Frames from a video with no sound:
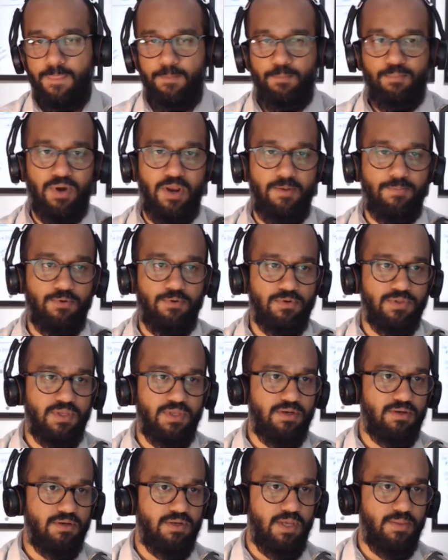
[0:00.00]
Brent
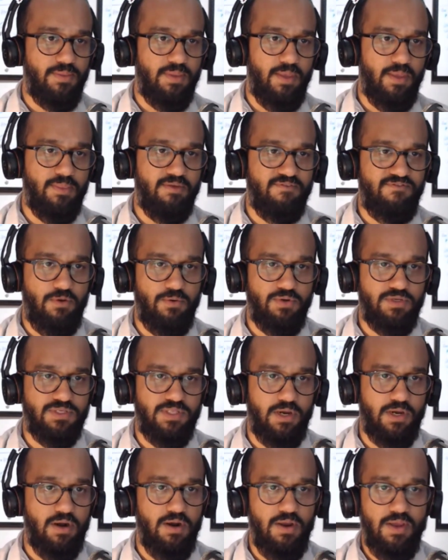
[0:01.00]
Bolden and the folks
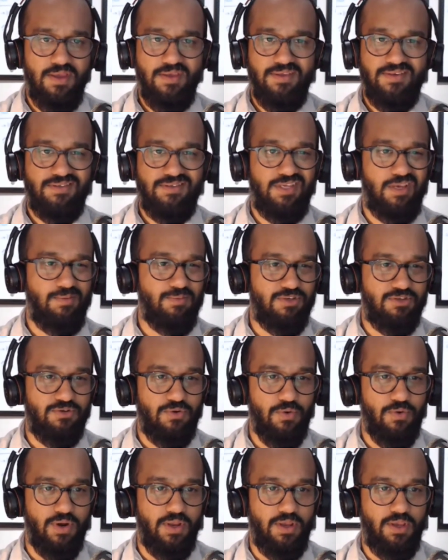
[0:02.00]
there, same
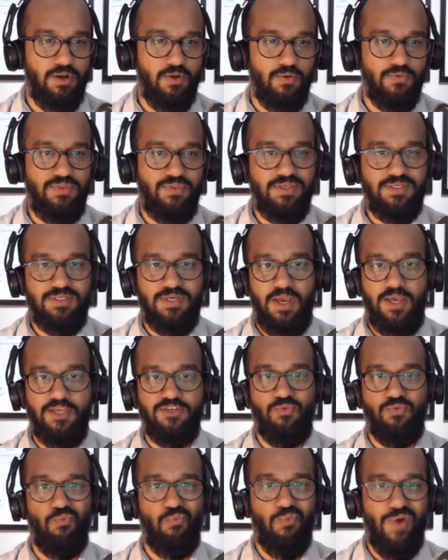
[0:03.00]
story. These guys
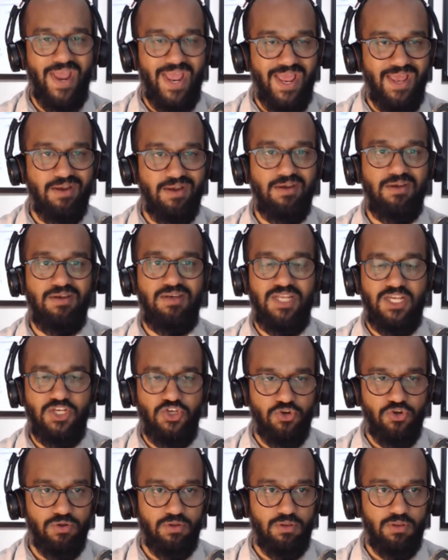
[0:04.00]
ran
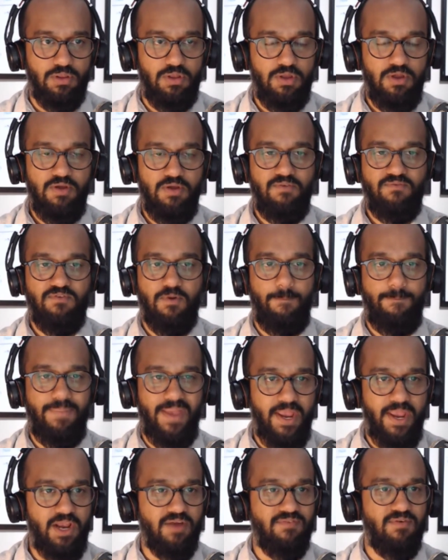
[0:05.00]
digital for
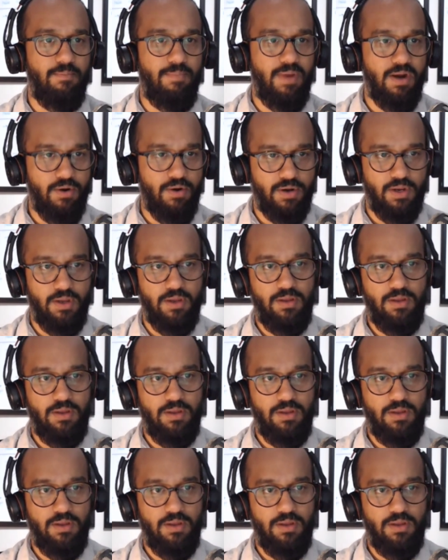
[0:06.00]
Bank of America.